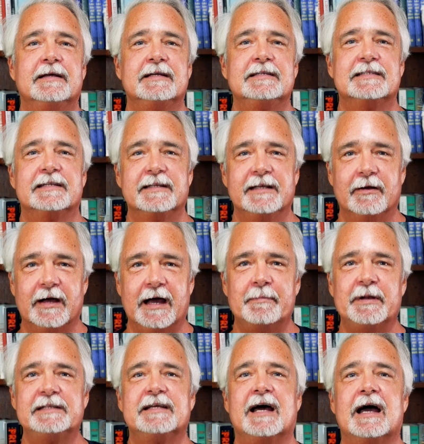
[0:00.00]
He said, how
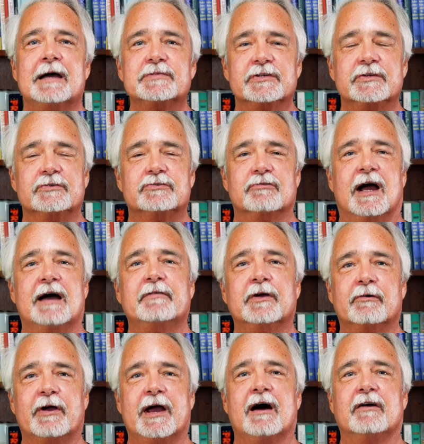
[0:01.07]
many times are you
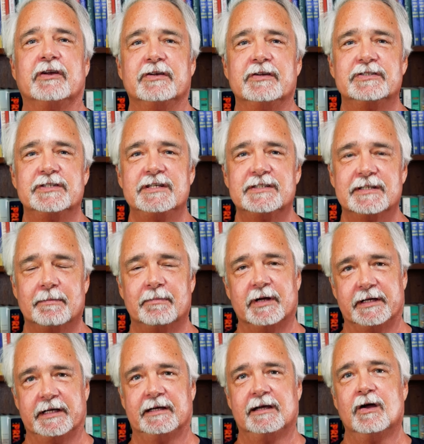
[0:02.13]
driving around and you see
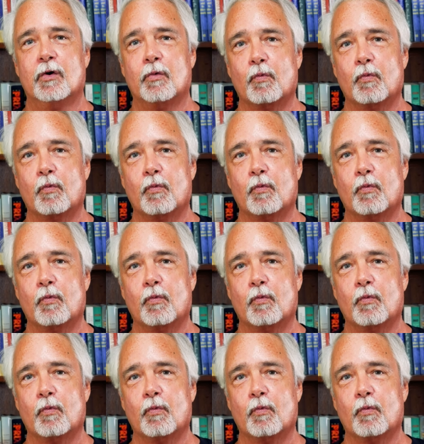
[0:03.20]
somebody